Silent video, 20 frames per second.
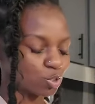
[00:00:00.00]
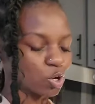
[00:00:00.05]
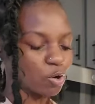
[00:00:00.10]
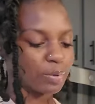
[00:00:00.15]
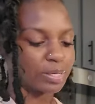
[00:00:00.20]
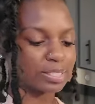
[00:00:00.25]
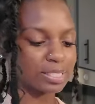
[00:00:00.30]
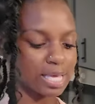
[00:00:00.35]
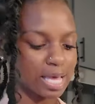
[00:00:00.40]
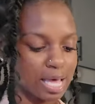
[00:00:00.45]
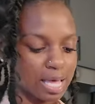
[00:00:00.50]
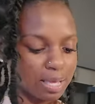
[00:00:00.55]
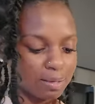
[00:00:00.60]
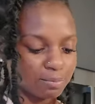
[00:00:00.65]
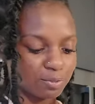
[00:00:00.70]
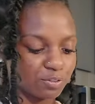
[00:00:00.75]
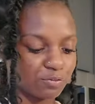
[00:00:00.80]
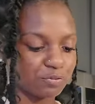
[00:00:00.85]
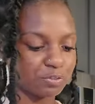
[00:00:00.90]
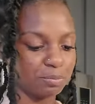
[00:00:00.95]
story
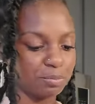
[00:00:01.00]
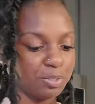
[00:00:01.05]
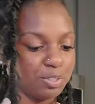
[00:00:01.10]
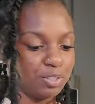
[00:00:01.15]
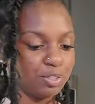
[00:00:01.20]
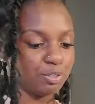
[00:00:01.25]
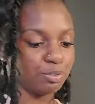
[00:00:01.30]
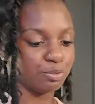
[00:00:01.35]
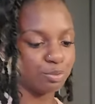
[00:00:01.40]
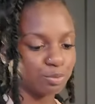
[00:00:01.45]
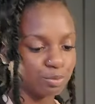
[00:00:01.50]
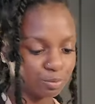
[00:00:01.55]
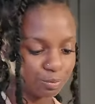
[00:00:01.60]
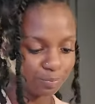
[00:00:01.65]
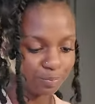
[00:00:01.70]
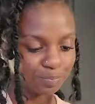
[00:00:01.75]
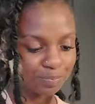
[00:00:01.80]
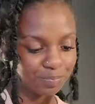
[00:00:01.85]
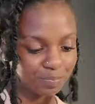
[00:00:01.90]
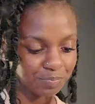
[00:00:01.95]
times from
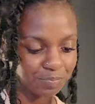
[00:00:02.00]
you.